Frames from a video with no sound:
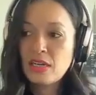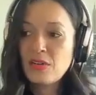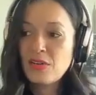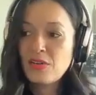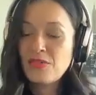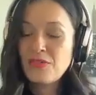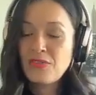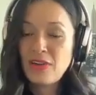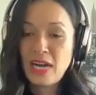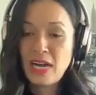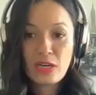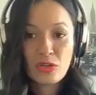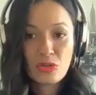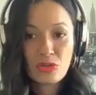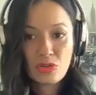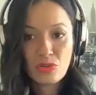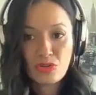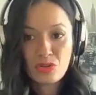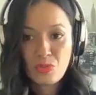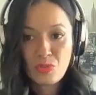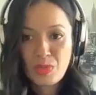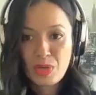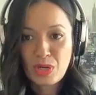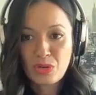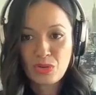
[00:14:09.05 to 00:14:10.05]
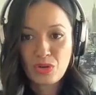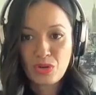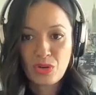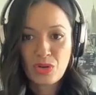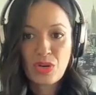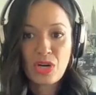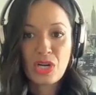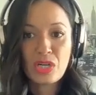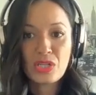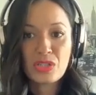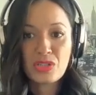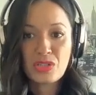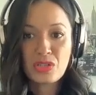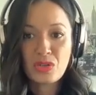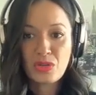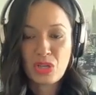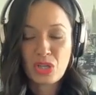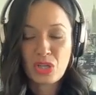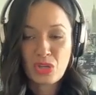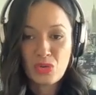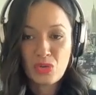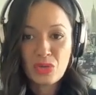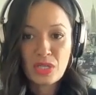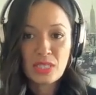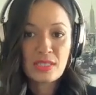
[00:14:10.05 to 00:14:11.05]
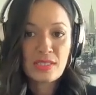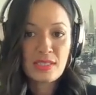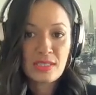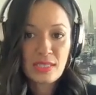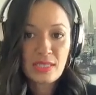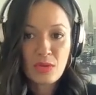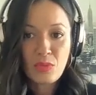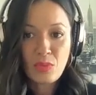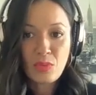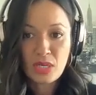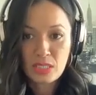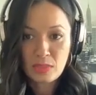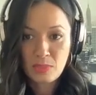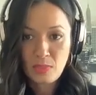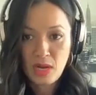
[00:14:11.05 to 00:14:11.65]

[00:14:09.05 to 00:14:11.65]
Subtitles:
fire those mirror neurons so that you can see what is